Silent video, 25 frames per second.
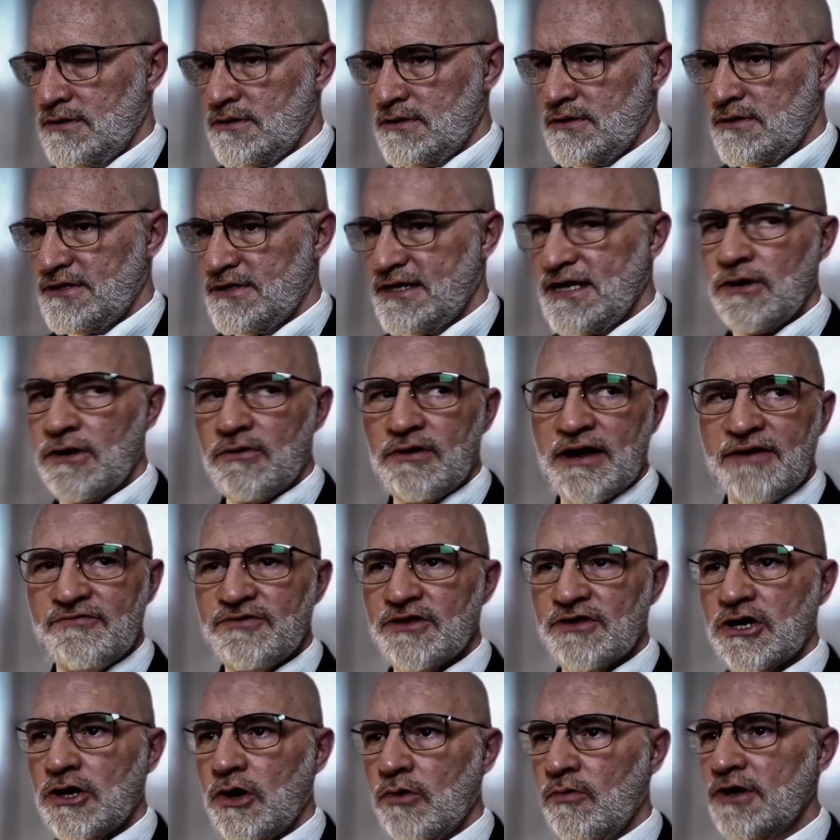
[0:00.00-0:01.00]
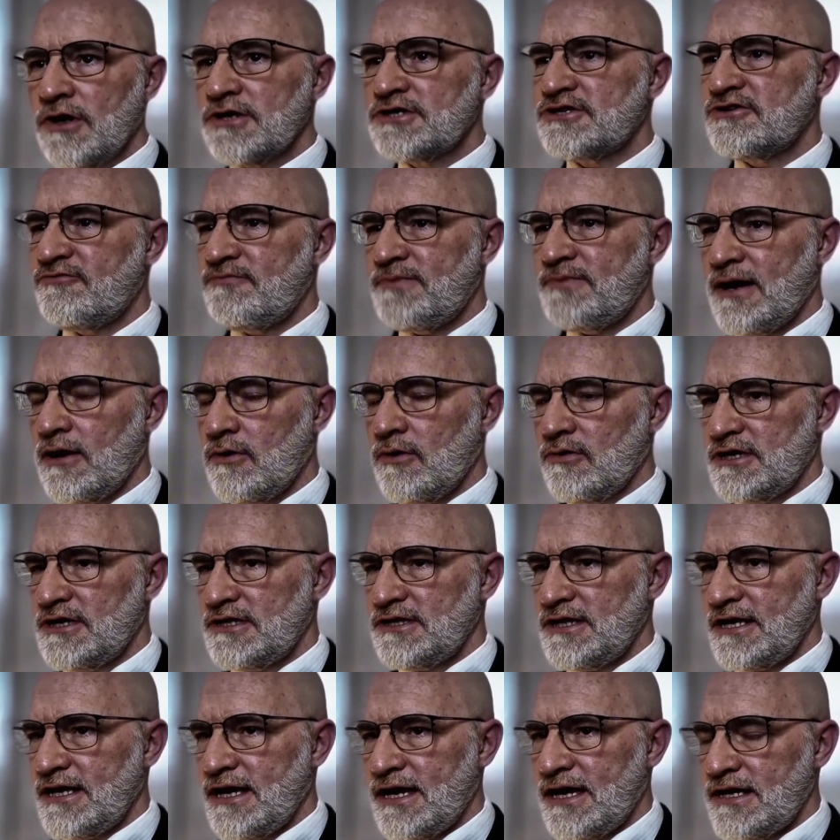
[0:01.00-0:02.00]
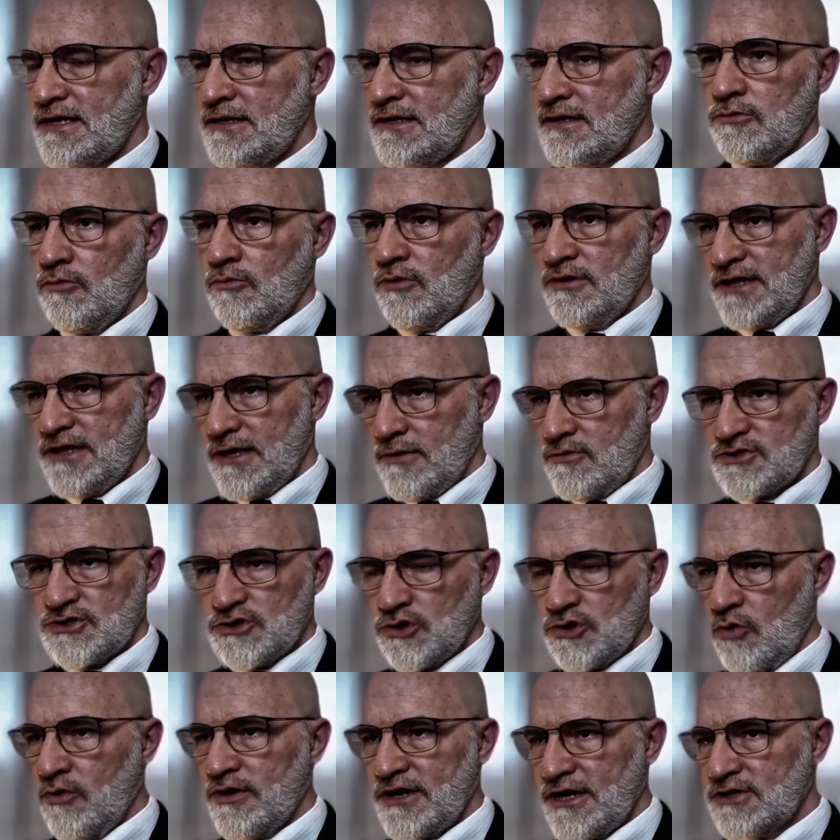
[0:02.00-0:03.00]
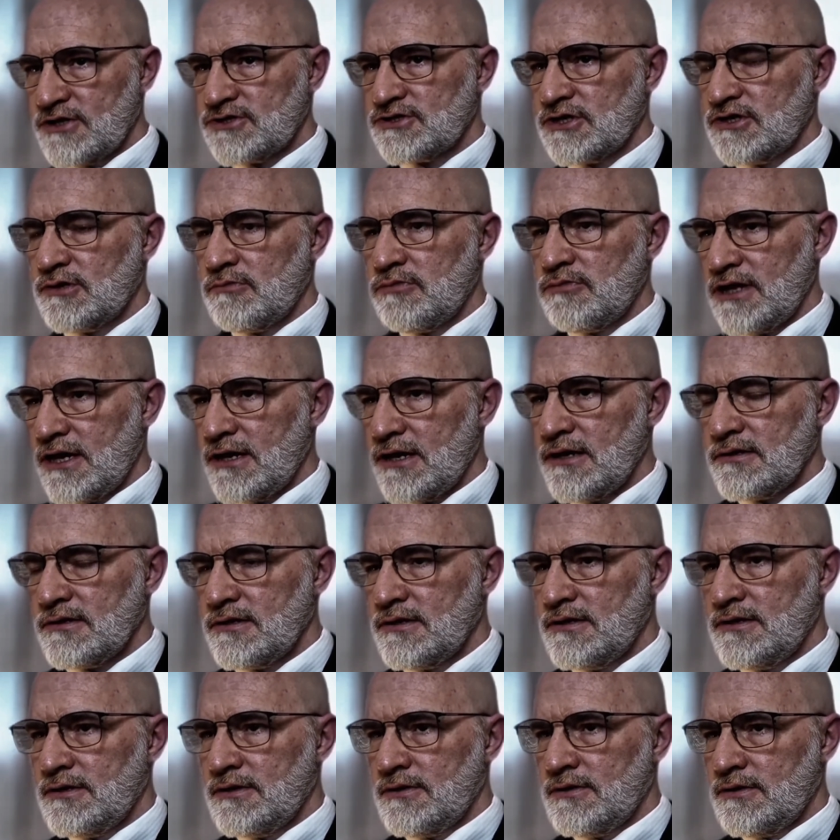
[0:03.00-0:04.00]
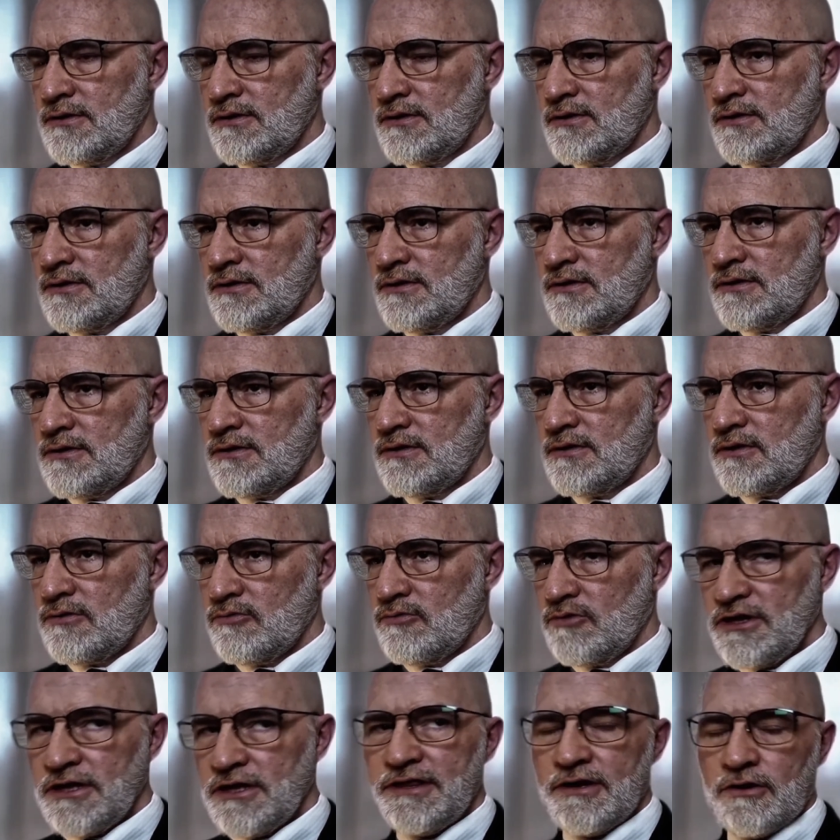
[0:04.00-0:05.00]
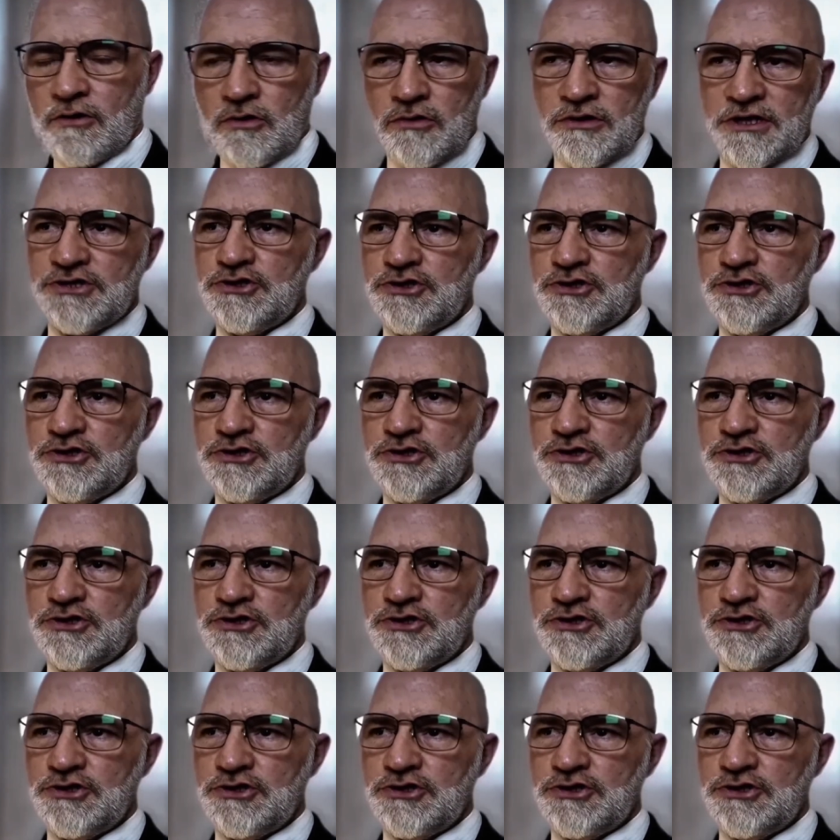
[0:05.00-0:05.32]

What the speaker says: They don't have the coercive power that they had when there was no one else on the block. Really, there are only two